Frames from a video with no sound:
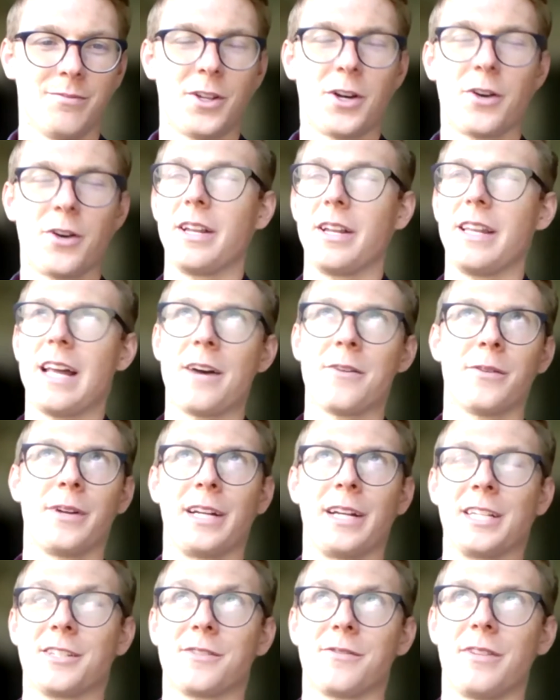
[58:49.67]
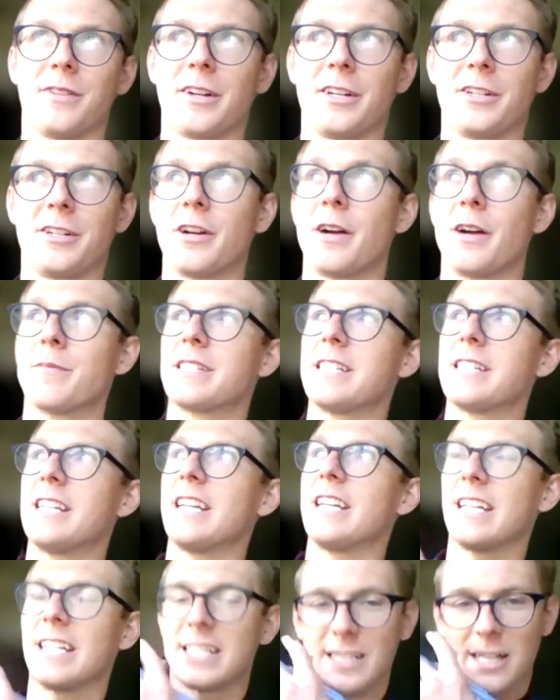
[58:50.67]
No, and that rings very true. I'm
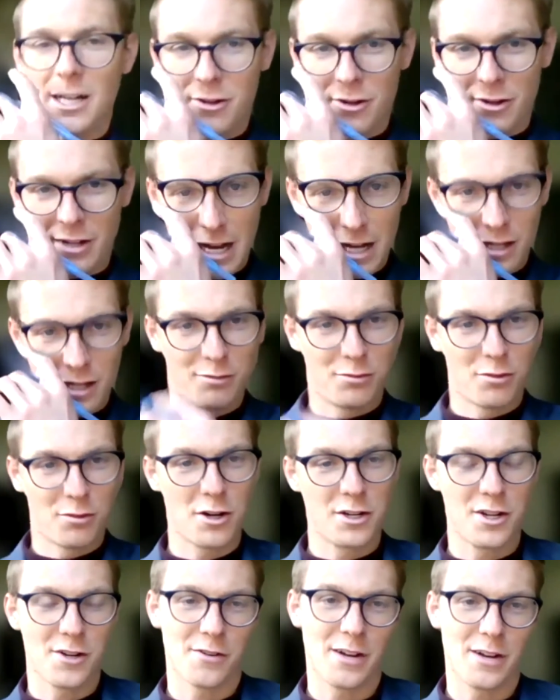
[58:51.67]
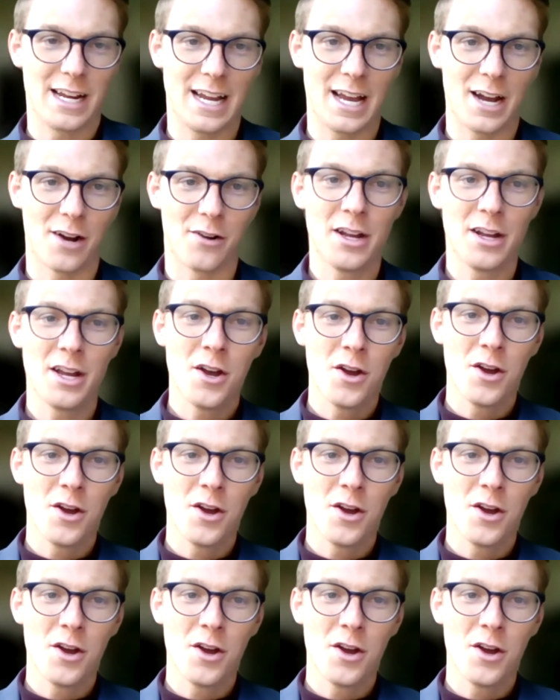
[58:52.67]
sitting in Southern California right now,